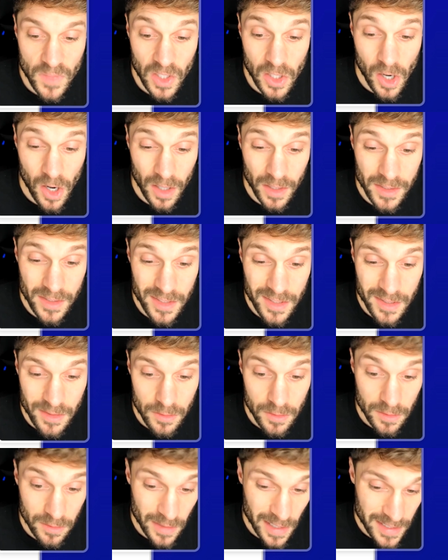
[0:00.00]
Cons,
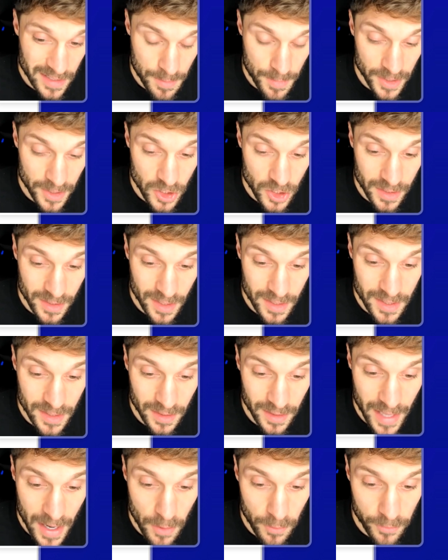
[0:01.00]
as I mentioned, doesn't
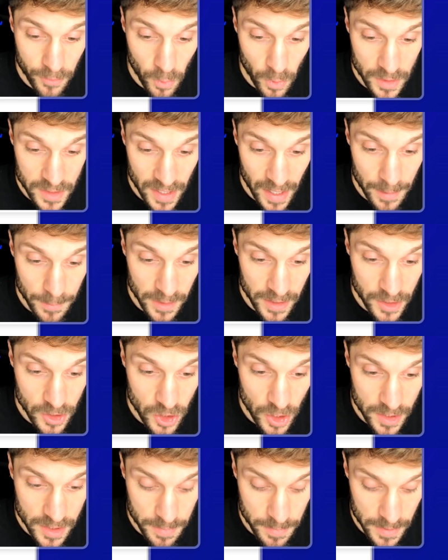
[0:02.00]
allow for timely
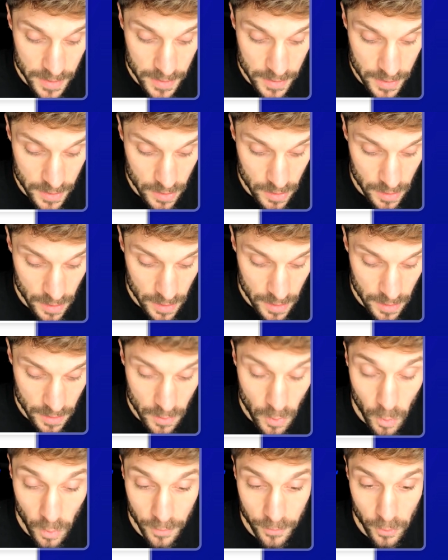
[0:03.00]
adjustments
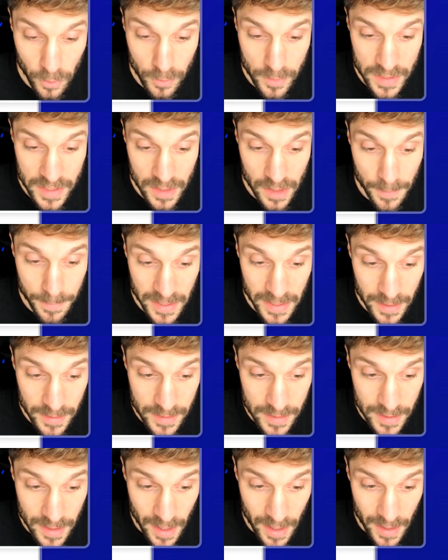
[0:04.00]
or for recent
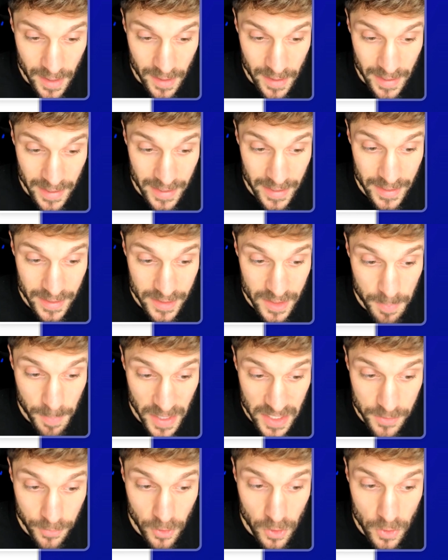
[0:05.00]
updates. It's
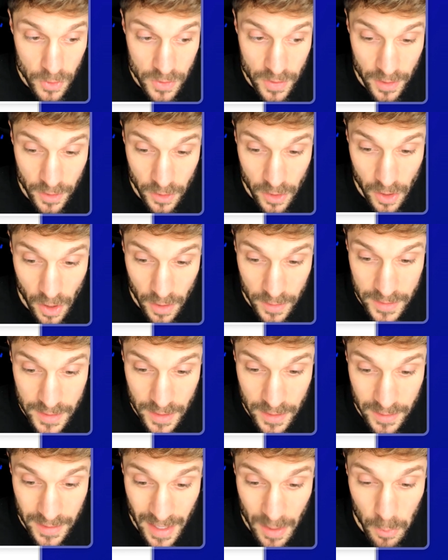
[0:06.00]
best for newsletter
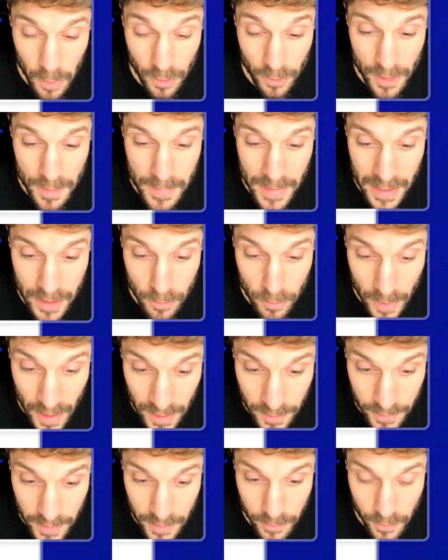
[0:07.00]
content that will remain
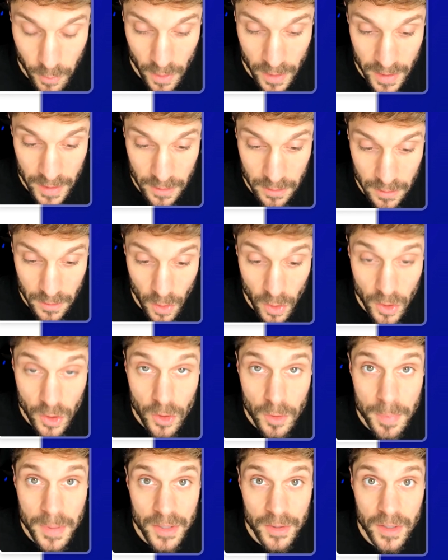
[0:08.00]
relevant for a
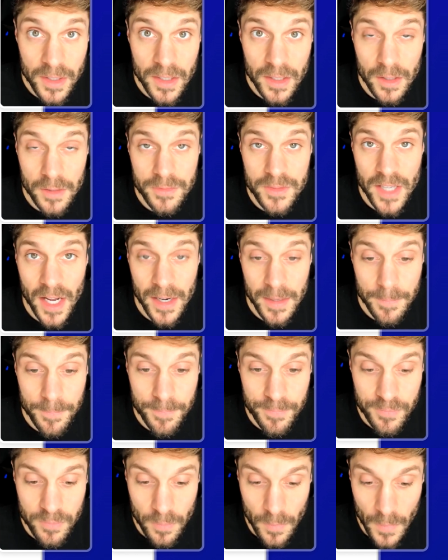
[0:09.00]
longer period of time.